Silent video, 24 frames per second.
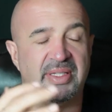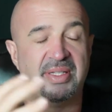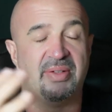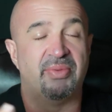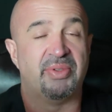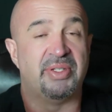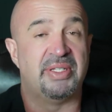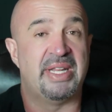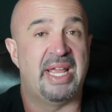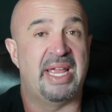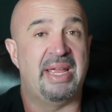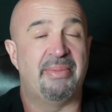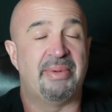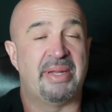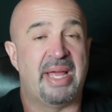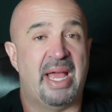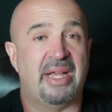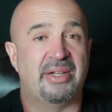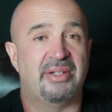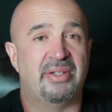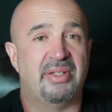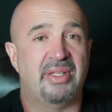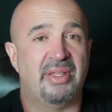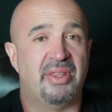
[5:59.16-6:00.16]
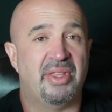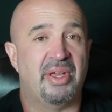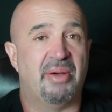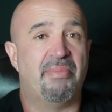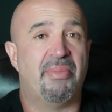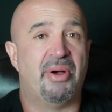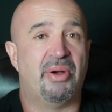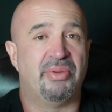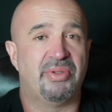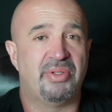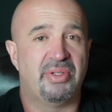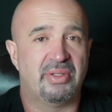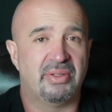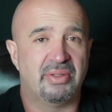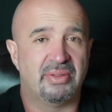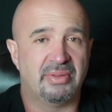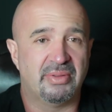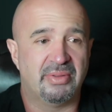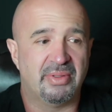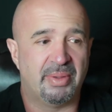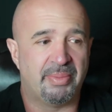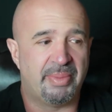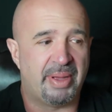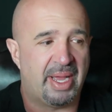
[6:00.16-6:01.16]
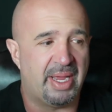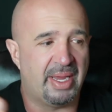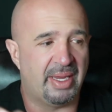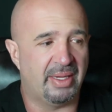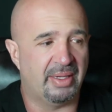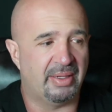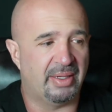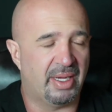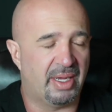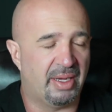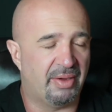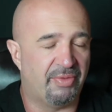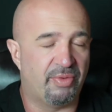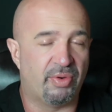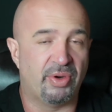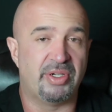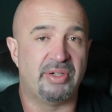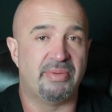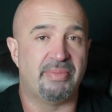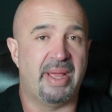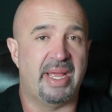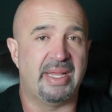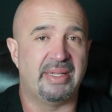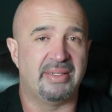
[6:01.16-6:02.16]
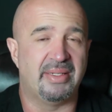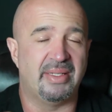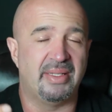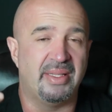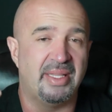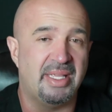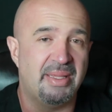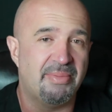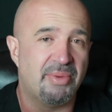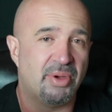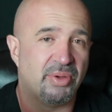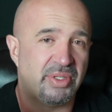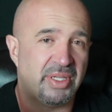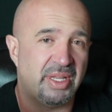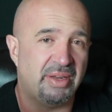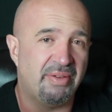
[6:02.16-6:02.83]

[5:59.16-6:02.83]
was named actually the most by uh, Fortune magazine, the most